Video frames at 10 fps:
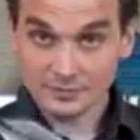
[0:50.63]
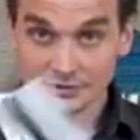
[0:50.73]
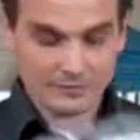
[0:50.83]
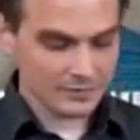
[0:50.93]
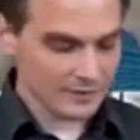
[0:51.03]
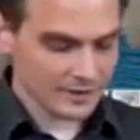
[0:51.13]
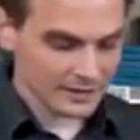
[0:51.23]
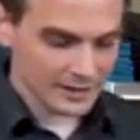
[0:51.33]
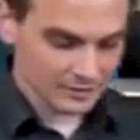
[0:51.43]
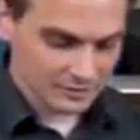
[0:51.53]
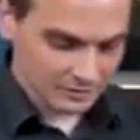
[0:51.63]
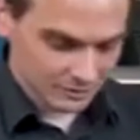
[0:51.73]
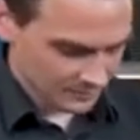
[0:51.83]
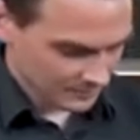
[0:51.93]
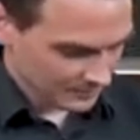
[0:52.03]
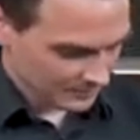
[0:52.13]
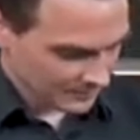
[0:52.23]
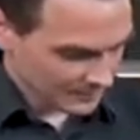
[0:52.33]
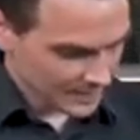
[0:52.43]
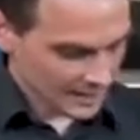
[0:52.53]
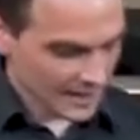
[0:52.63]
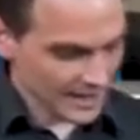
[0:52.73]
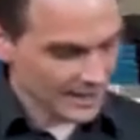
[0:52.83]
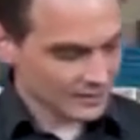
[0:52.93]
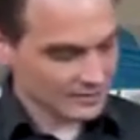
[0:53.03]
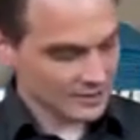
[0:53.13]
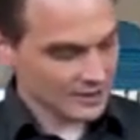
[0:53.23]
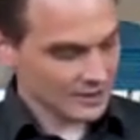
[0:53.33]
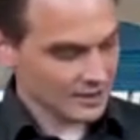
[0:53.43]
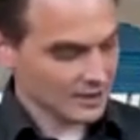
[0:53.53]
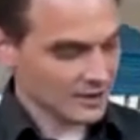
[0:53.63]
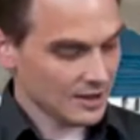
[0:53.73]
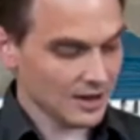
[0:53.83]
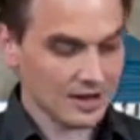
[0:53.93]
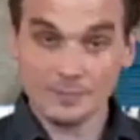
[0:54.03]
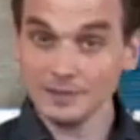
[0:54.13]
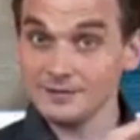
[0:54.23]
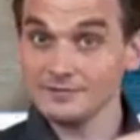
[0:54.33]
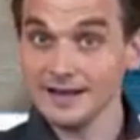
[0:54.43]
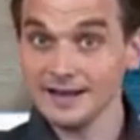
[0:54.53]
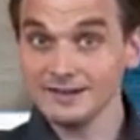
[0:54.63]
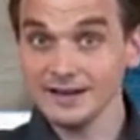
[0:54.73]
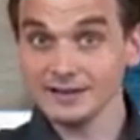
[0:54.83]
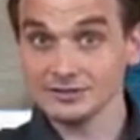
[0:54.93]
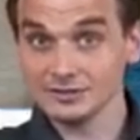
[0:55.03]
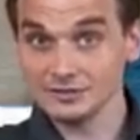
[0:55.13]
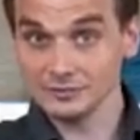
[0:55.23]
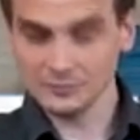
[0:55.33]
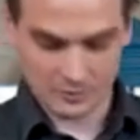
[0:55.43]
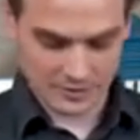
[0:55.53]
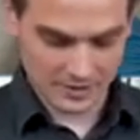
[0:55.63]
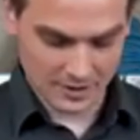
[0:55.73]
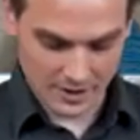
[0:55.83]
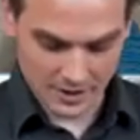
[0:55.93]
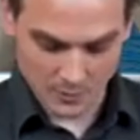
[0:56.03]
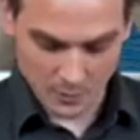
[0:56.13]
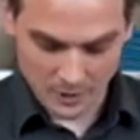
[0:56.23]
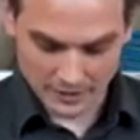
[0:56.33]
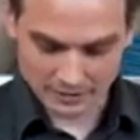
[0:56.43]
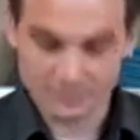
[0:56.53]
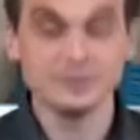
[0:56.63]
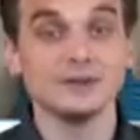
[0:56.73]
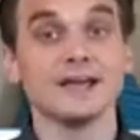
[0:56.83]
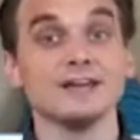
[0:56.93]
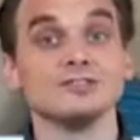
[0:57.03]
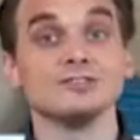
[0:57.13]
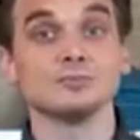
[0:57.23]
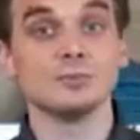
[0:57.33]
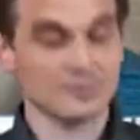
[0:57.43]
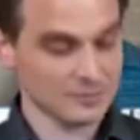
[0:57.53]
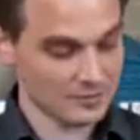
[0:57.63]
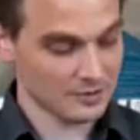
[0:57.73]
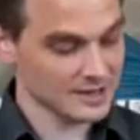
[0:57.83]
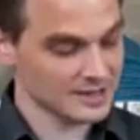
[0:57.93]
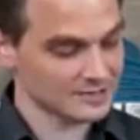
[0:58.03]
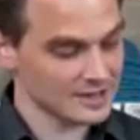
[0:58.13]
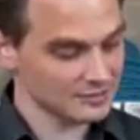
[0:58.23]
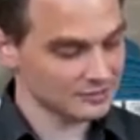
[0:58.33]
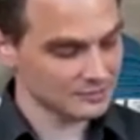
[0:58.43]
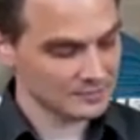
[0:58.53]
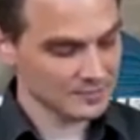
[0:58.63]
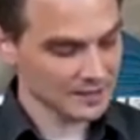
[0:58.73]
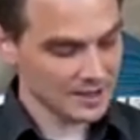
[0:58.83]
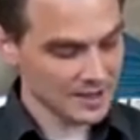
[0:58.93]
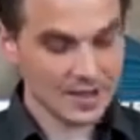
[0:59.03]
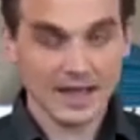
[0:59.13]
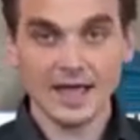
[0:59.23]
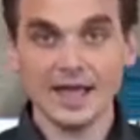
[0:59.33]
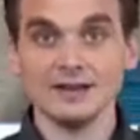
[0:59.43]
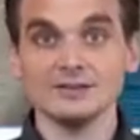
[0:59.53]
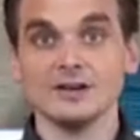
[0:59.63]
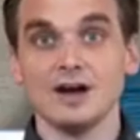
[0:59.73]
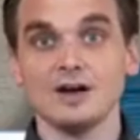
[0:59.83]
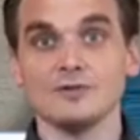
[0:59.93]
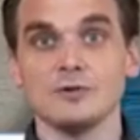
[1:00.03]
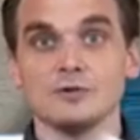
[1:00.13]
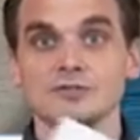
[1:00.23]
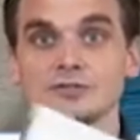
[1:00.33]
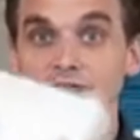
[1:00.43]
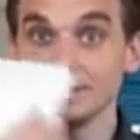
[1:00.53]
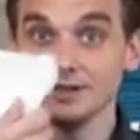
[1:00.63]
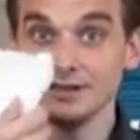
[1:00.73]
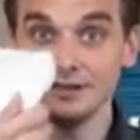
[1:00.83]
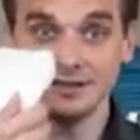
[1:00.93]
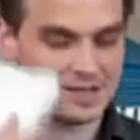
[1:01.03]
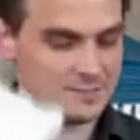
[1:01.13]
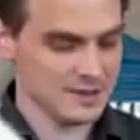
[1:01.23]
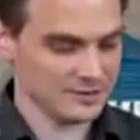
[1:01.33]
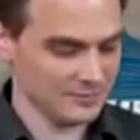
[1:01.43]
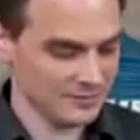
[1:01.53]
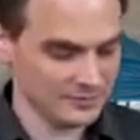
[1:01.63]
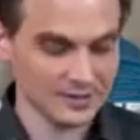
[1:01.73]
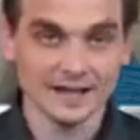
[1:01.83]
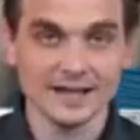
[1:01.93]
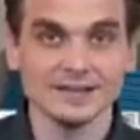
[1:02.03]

Safety regulations and a couple of antennas for the wireless communications with your ESLs. And of course, the EBS-50